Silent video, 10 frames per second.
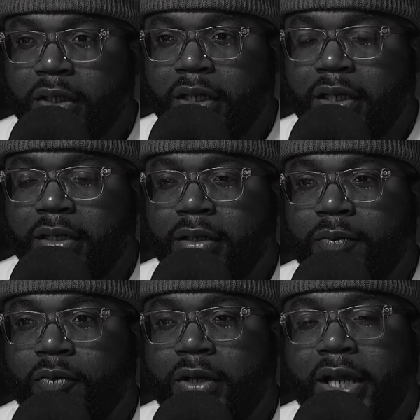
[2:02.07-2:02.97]
I
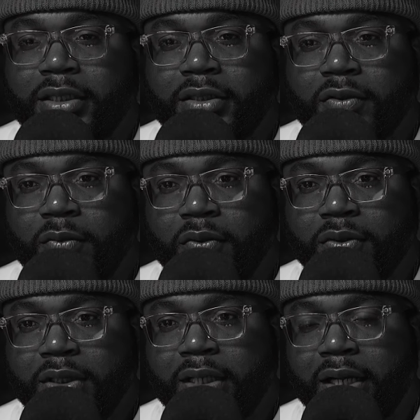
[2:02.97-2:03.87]
am reacting to
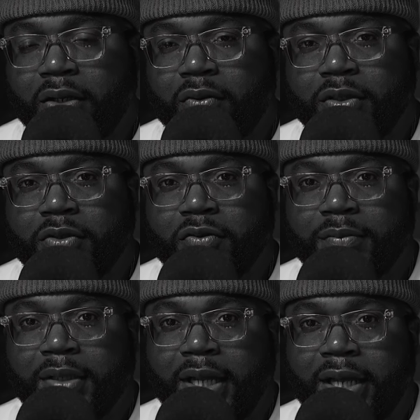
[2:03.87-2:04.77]
music, I go into it
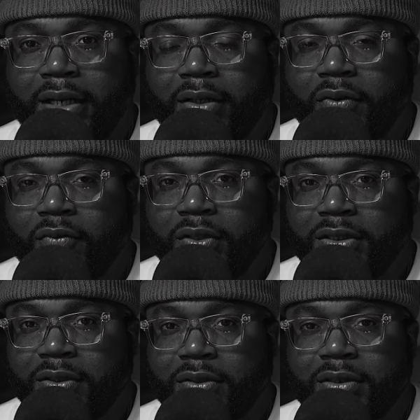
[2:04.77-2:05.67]
blind. I don't
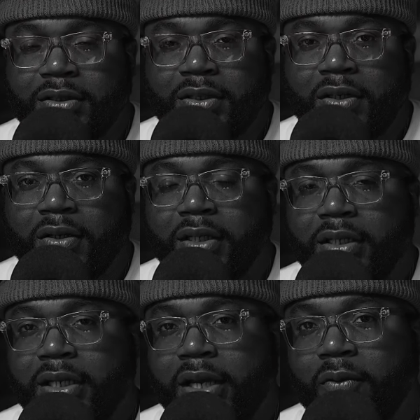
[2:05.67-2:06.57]
research the song in
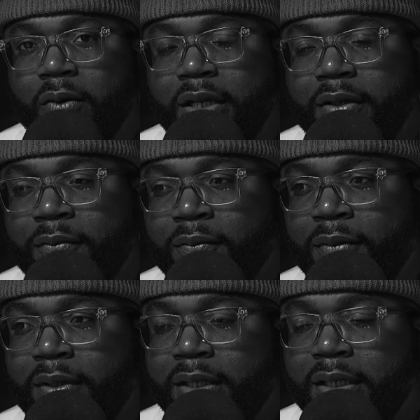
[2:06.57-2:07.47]
any kind of way.
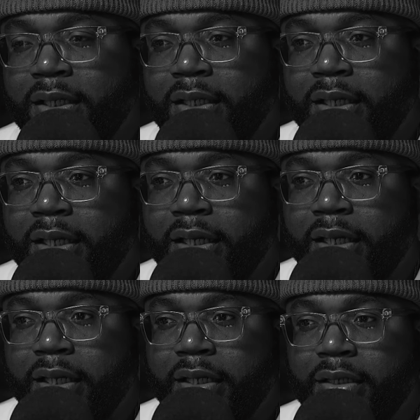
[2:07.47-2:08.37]

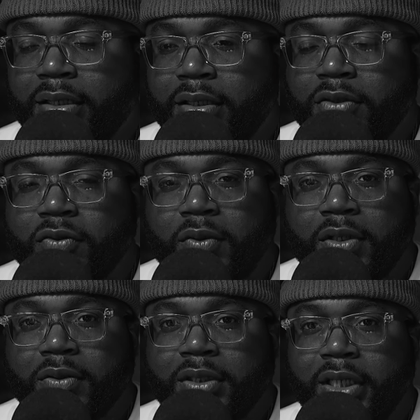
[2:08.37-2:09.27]
And this was one of
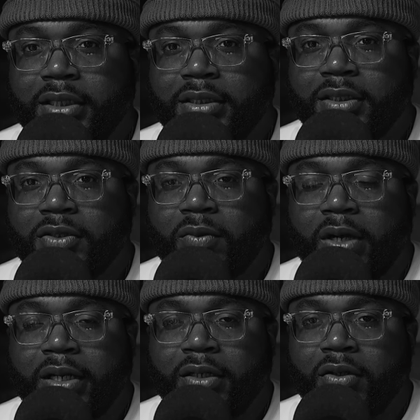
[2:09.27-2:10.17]
those cases where
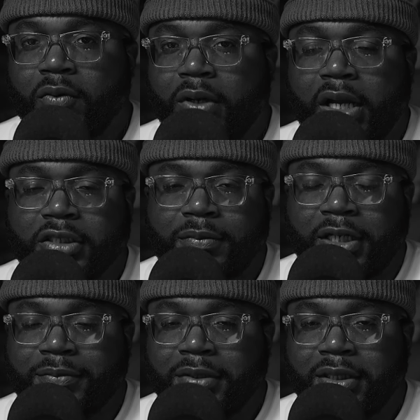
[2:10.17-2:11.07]
I didn't know what I was
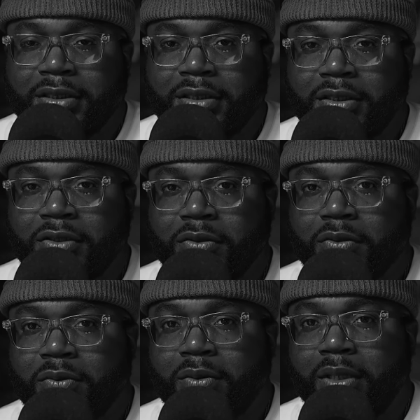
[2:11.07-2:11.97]
about to be listening
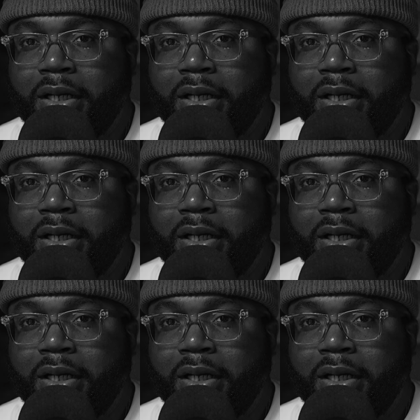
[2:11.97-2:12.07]
to.